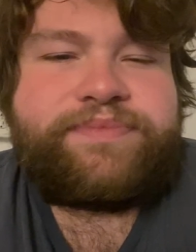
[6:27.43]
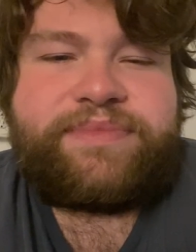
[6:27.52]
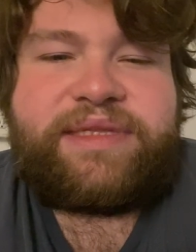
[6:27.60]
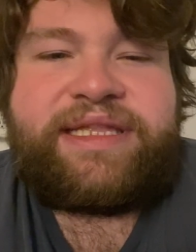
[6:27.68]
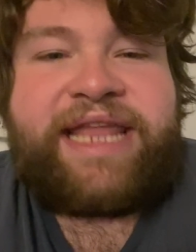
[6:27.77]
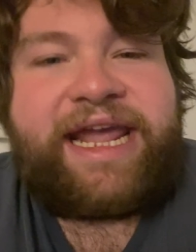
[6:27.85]

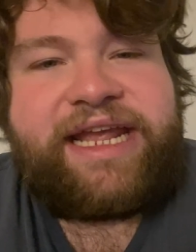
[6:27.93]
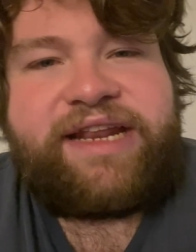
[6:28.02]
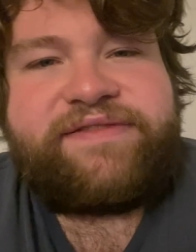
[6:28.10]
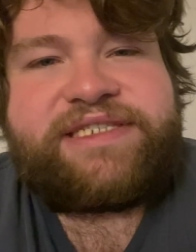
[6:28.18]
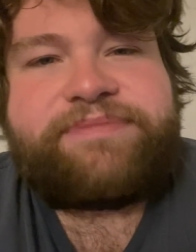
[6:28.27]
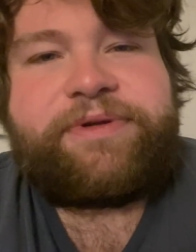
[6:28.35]

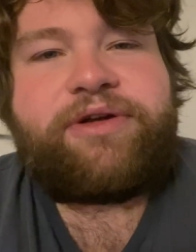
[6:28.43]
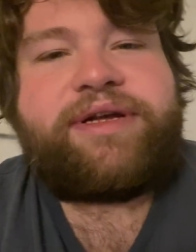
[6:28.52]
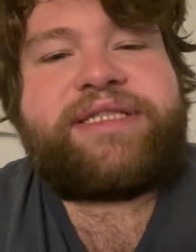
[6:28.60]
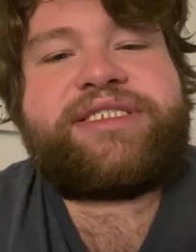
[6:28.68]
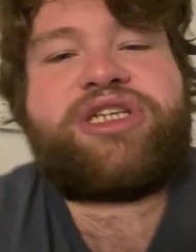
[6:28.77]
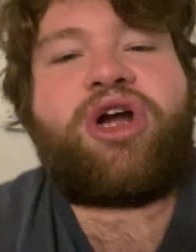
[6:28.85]
negative
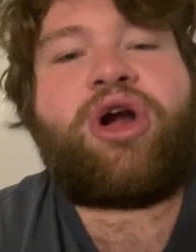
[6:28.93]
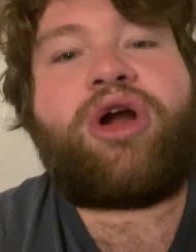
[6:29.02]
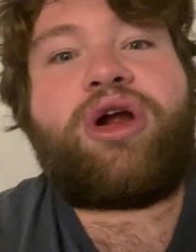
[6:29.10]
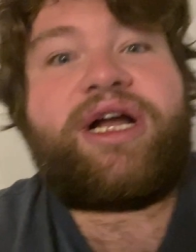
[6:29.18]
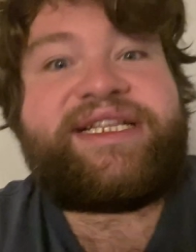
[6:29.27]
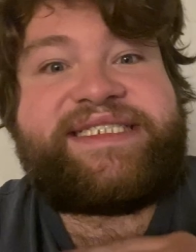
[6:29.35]
spirits
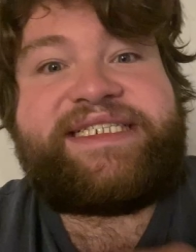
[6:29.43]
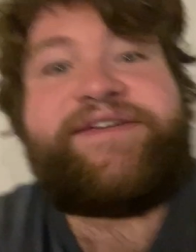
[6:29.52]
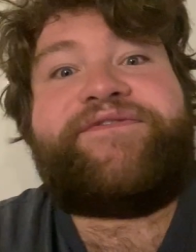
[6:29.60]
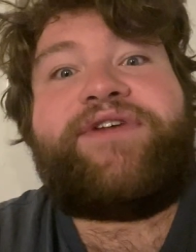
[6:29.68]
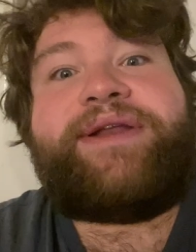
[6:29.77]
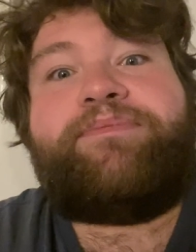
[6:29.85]
are a
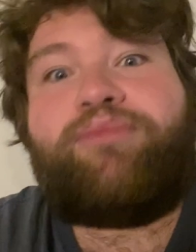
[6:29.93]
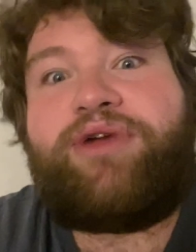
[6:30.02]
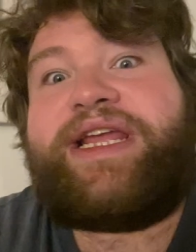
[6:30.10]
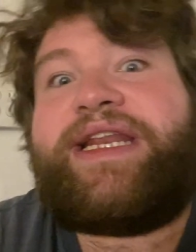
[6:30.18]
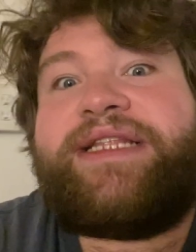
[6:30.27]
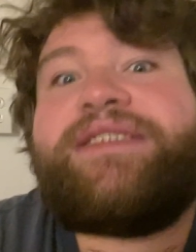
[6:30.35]
different
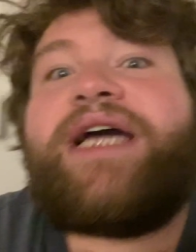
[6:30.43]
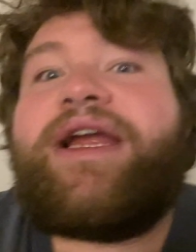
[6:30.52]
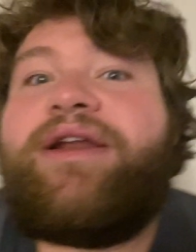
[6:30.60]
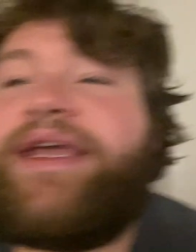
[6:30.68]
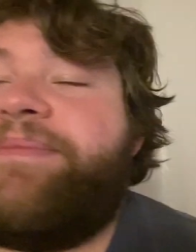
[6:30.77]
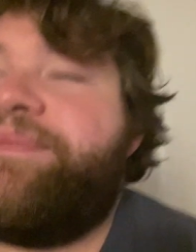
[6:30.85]
breed
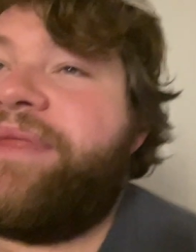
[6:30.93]
entirely.